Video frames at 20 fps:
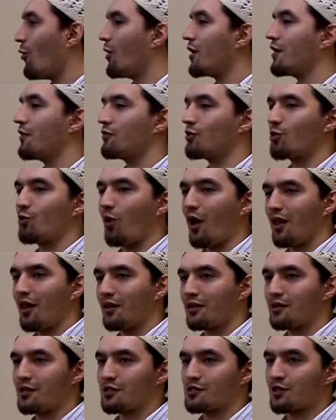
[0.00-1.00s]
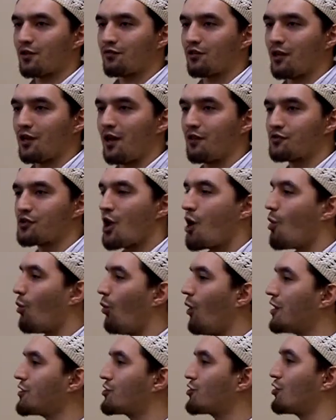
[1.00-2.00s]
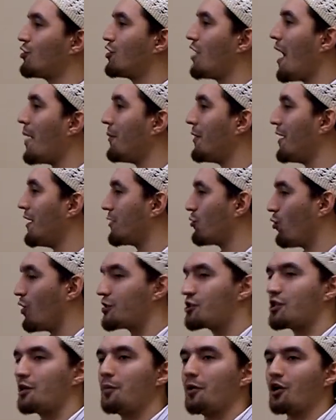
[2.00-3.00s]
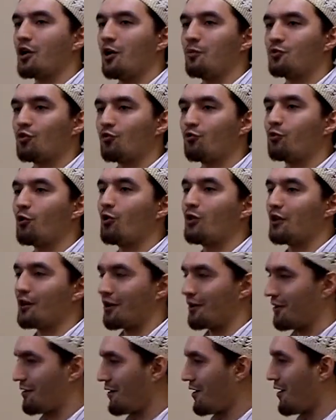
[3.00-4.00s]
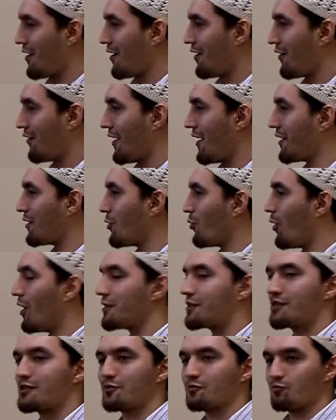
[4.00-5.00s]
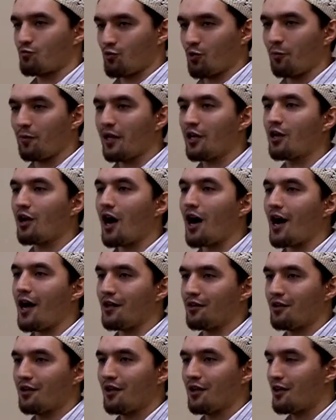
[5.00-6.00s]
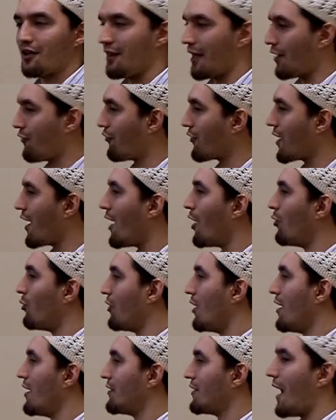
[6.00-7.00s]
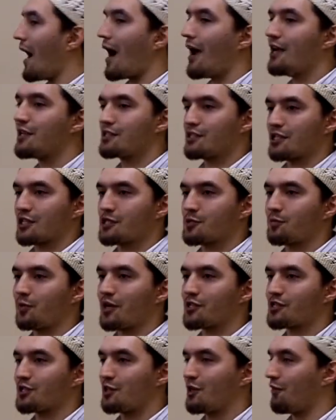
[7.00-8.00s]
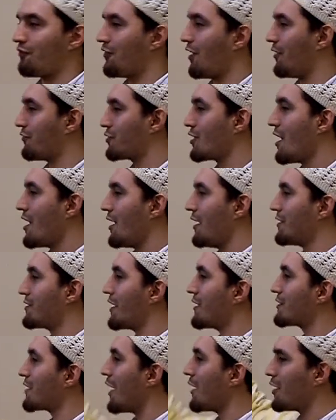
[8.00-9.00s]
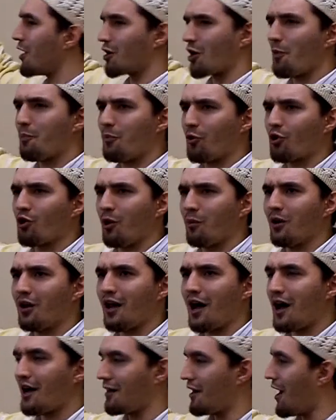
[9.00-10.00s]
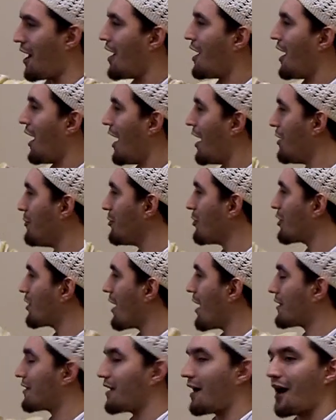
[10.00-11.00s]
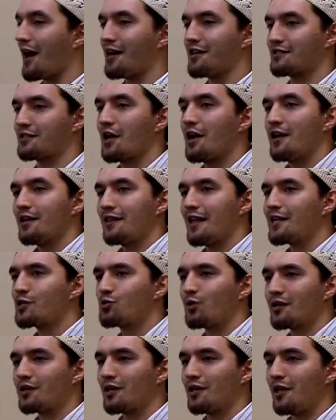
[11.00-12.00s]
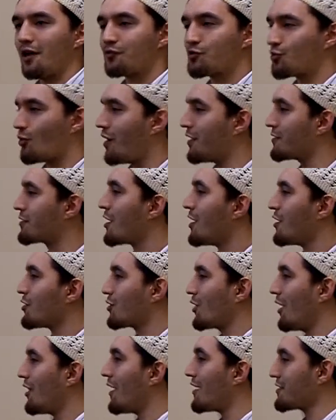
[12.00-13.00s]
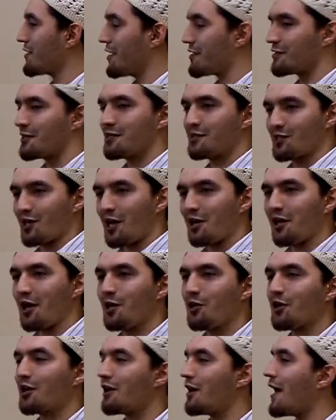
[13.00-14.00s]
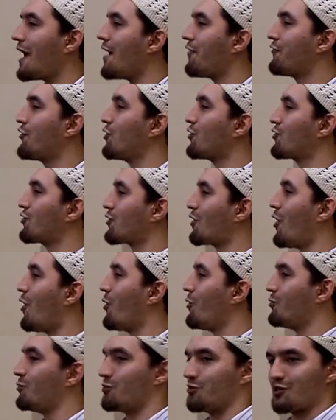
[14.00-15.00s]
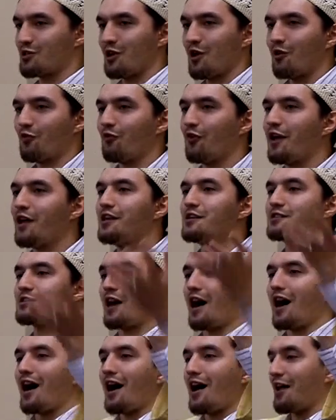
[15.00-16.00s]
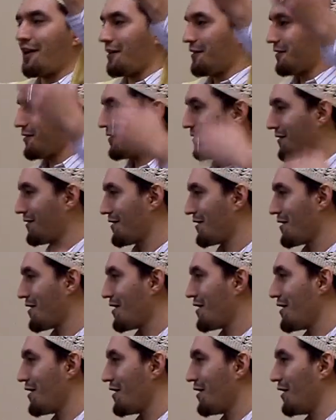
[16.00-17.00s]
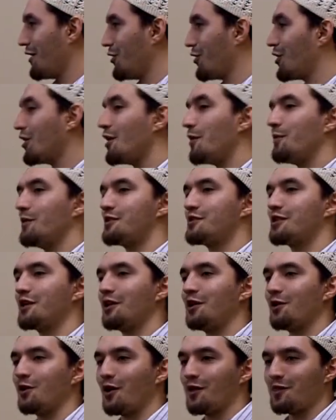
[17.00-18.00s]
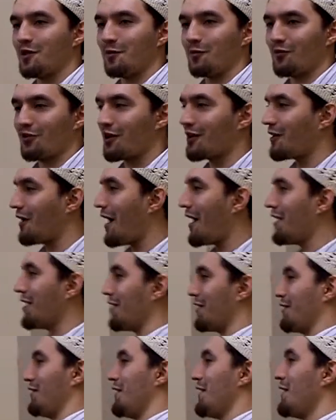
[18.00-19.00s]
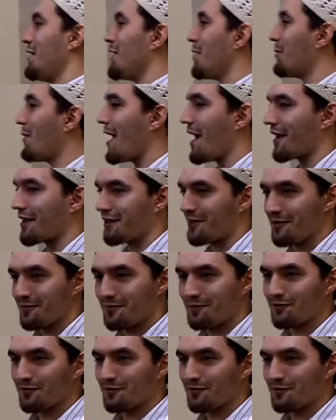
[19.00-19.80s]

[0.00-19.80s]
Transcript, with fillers: One of the qualities of the nafs wants to dominate, wants to become the ruler, right? It wants to be God. Like Fir'aun, the highest expression of nafs. He says, Ana rabbukum al-a'la. I am your God, the highest. That's what the nafs wants. So Allah says, in Jannah, you're going to have your thrones raised high. You're going to be sitting on them, reclining, leaning back.